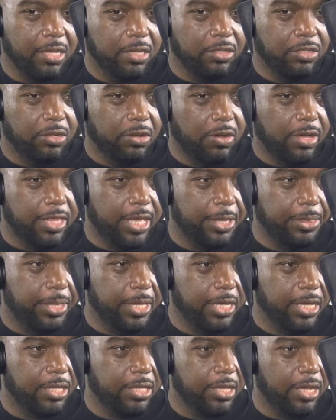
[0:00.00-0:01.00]
So, and I
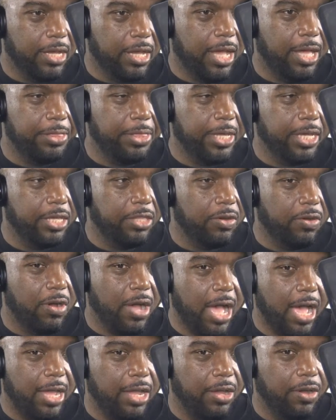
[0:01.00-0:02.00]
think in
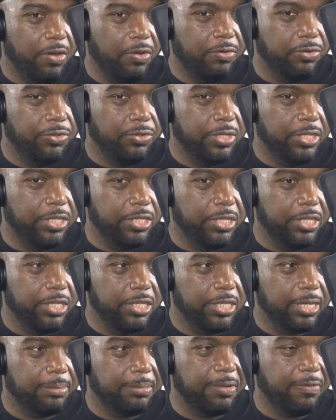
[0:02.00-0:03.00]
Ohio,
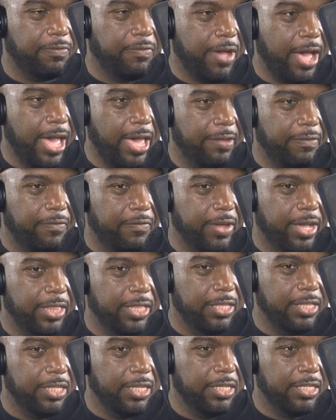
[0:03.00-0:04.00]
it's up to 5
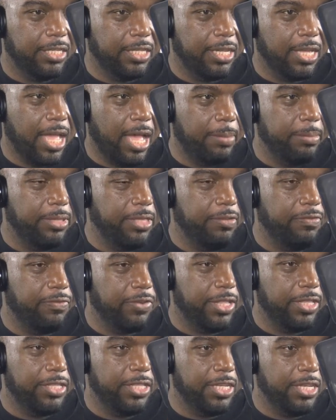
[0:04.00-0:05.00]
felonies. How many
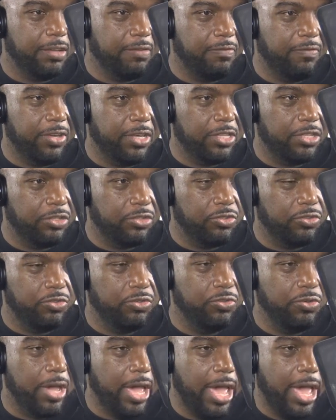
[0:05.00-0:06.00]
felony convictions do
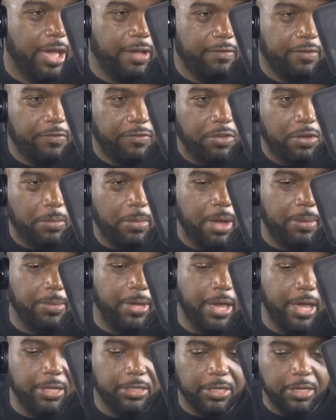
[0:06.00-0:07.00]
you have, if you don't mind me
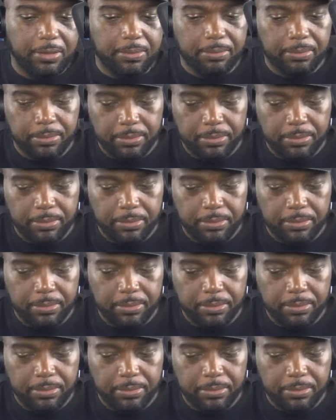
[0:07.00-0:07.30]
asking?